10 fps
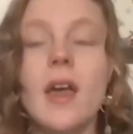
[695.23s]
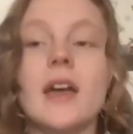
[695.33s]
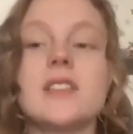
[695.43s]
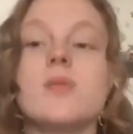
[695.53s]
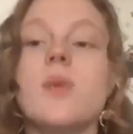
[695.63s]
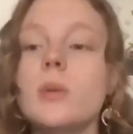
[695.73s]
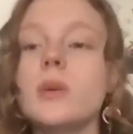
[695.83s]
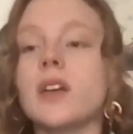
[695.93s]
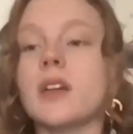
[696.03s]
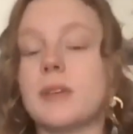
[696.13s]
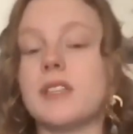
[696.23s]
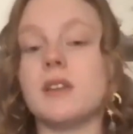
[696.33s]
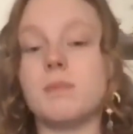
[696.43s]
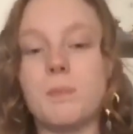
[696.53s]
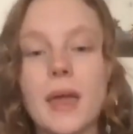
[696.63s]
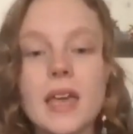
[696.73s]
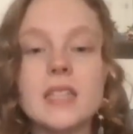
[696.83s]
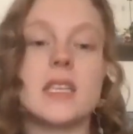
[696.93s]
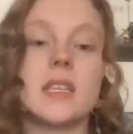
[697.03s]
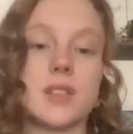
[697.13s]
And so, what we're going to be
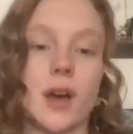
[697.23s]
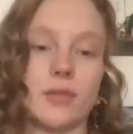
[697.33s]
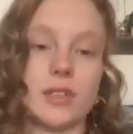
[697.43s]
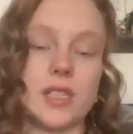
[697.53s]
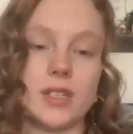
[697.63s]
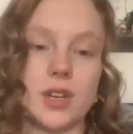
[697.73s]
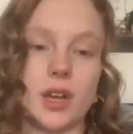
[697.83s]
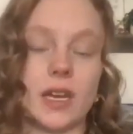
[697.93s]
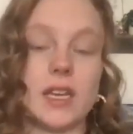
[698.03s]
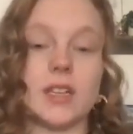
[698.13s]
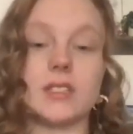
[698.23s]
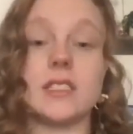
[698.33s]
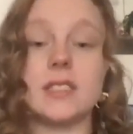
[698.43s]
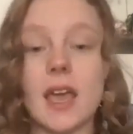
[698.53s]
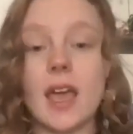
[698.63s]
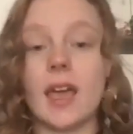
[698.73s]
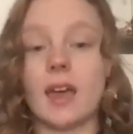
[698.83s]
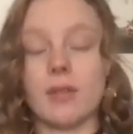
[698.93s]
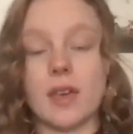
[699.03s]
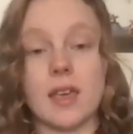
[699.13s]
basing this conversation on here today
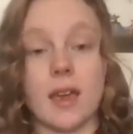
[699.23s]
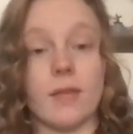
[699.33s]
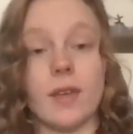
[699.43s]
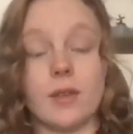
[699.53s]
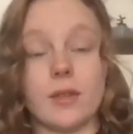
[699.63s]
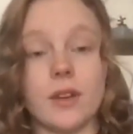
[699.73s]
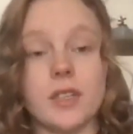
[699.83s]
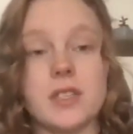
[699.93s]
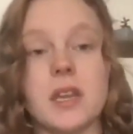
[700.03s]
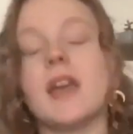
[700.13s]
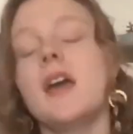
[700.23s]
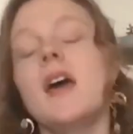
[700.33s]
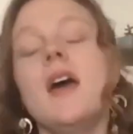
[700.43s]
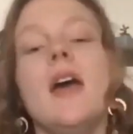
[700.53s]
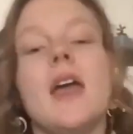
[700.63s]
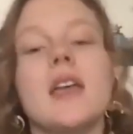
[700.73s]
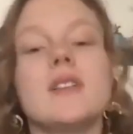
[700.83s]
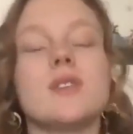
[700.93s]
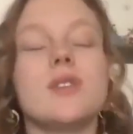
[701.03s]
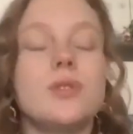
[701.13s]
at Reiki Cafe University
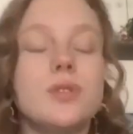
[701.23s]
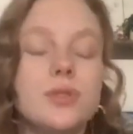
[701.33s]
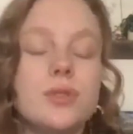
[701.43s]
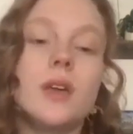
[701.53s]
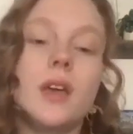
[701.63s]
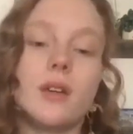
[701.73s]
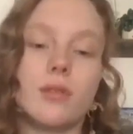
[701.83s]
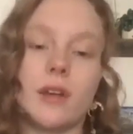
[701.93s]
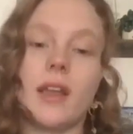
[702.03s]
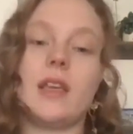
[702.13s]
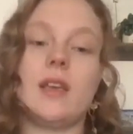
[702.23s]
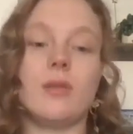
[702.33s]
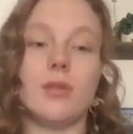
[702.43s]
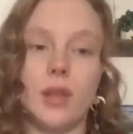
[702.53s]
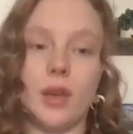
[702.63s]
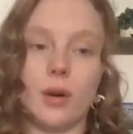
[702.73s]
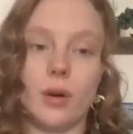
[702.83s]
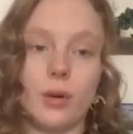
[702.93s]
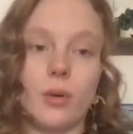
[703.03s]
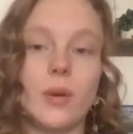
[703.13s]
is Usui Reiki
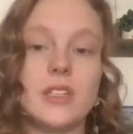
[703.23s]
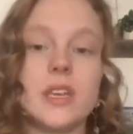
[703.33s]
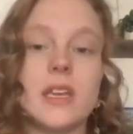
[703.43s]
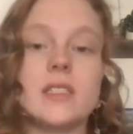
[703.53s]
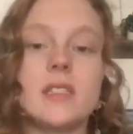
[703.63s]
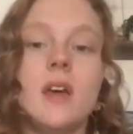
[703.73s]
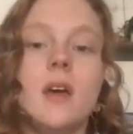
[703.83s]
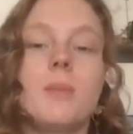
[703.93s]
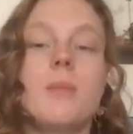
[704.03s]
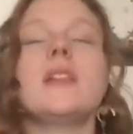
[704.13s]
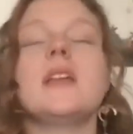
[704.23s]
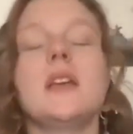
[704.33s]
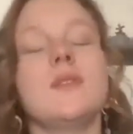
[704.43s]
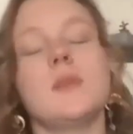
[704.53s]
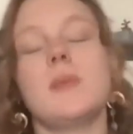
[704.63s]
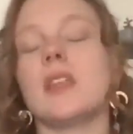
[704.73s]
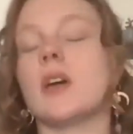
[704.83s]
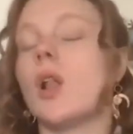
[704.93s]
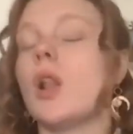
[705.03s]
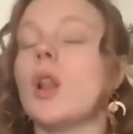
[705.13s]
Ryoho, which is believed to be the
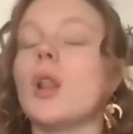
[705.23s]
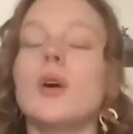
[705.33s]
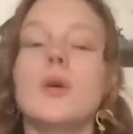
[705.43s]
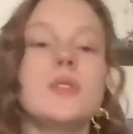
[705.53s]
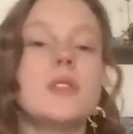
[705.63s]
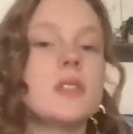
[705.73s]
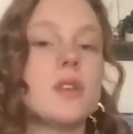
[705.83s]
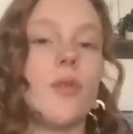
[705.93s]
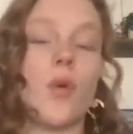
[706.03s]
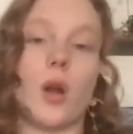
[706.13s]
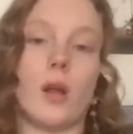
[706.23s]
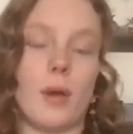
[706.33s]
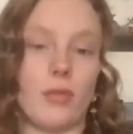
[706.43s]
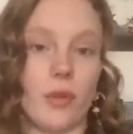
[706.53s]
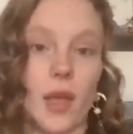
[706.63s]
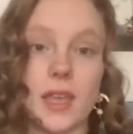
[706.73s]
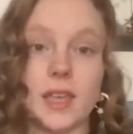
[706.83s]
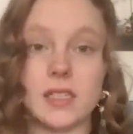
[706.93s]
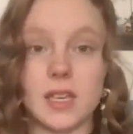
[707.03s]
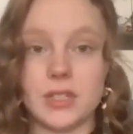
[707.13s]
closest form of
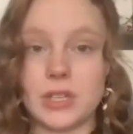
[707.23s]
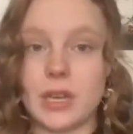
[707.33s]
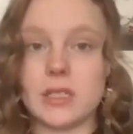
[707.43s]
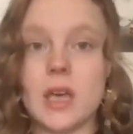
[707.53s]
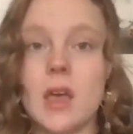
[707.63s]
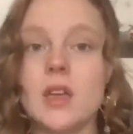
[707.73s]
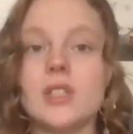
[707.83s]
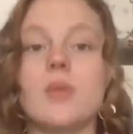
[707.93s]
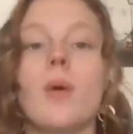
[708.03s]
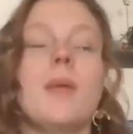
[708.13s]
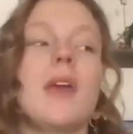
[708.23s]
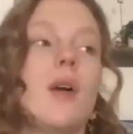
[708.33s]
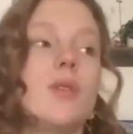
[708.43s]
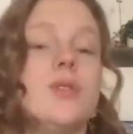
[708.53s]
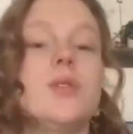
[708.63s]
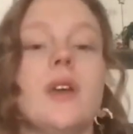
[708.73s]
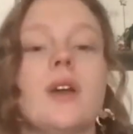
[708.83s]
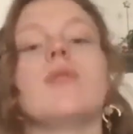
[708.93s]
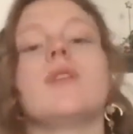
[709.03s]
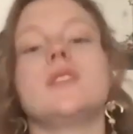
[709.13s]
Reiki teachings to what Mikao Usui
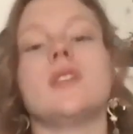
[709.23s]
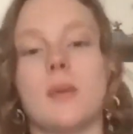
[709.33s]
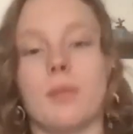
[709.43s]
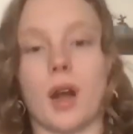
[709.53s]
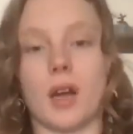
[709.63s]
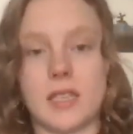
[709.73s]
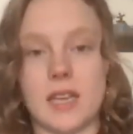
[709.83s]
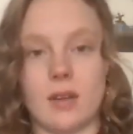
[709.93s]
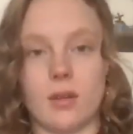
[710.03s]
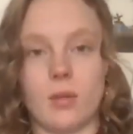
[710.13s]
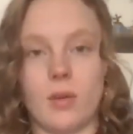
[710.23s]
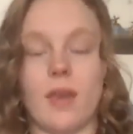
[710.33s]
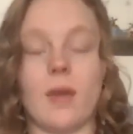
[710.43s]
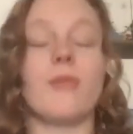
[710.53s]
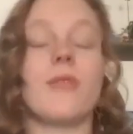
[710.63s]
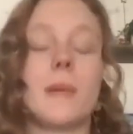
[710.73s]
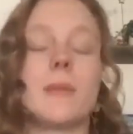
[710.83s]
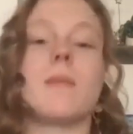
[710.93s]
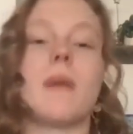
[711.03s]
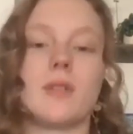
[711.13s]
originally brought down with him from
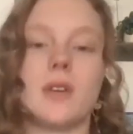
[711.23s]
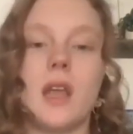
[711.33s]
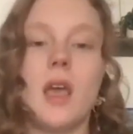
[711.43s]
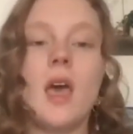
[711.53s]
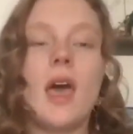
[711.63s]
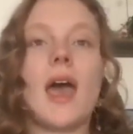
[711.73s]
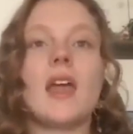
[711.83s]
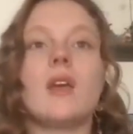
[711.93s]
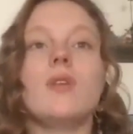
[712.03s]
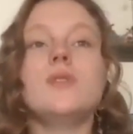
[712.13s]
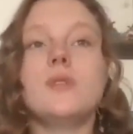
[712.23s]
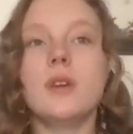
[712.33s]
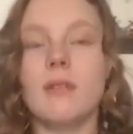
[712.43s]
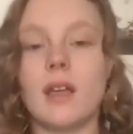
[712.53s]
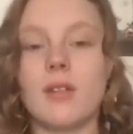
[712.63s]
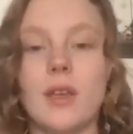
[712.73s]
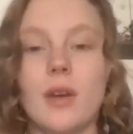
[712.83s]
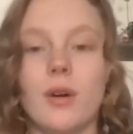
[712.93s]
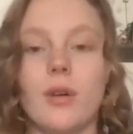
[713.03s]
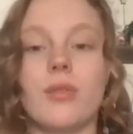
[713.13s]
the mountain. And Usui Reiki
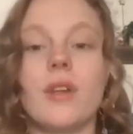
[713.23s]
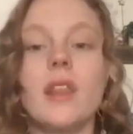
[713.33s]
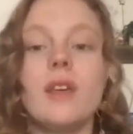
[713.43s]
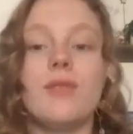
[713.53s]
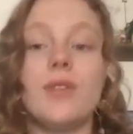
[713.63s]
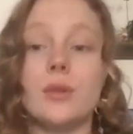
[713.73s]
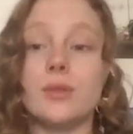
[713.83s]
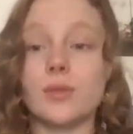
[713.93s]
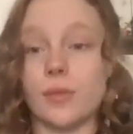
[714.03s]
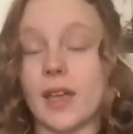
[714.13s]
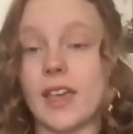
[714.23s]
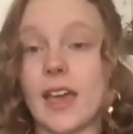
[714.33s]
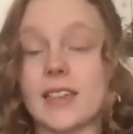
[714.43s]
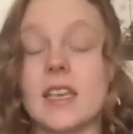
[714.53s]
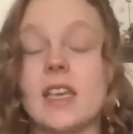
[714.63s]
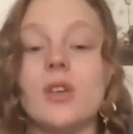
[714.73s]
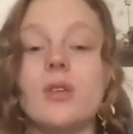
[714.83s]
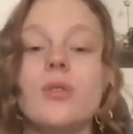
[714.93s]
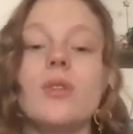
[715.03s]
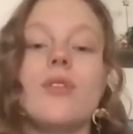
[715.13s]
Ryoho really views Reiki as a
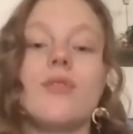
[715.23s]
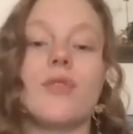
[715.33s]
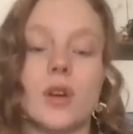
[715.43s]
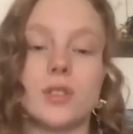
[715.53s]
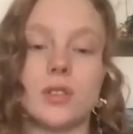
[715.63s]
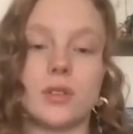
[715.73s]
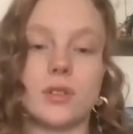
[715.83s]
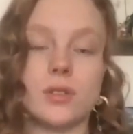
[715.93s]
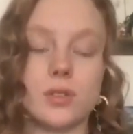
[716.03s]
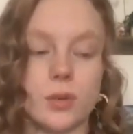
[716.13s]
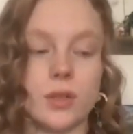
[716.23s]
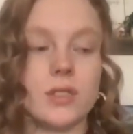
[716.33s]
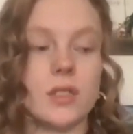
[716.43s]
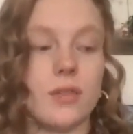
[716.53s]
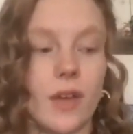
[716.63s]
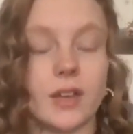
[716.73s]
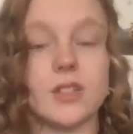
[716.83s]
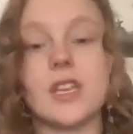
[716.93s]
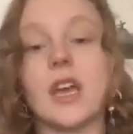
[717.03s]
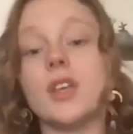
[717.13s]
universal source of
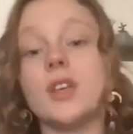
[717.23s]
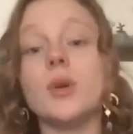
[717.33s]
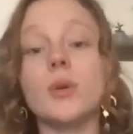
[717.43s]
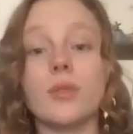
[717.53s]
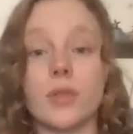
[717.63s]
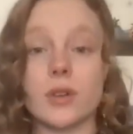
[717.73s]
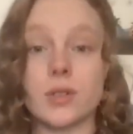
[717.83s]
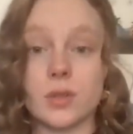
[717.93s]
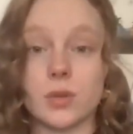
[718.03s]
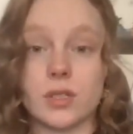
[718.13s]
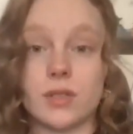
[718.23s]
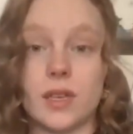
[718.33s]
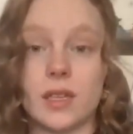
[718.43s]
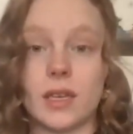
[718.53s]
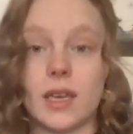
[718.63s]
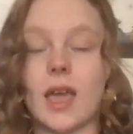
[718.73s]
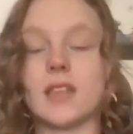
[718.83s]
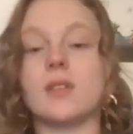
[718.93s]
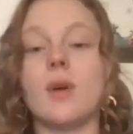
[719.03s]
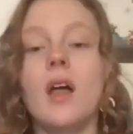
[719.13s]
energy, a universal source of healing.
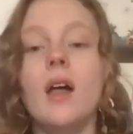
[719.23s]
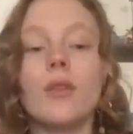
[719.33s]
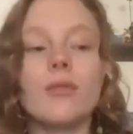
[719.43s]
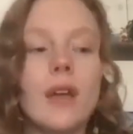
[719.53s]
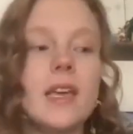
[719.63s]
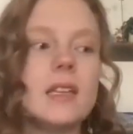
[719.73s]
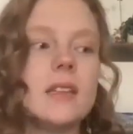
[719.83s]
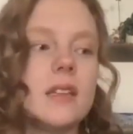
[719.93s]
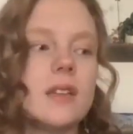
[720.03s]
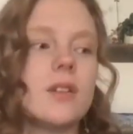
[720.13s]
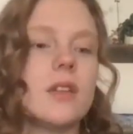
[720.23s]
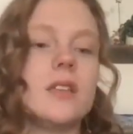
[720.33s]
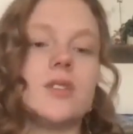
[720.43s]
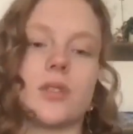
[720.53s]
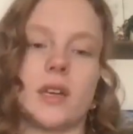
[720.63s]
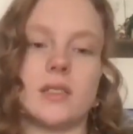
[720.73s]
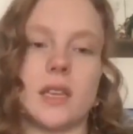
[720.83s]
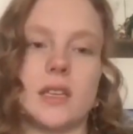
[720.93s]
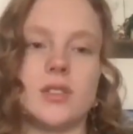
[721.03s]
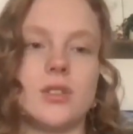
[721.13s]
And so Reiki literally
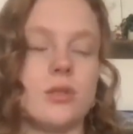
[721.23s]
translates to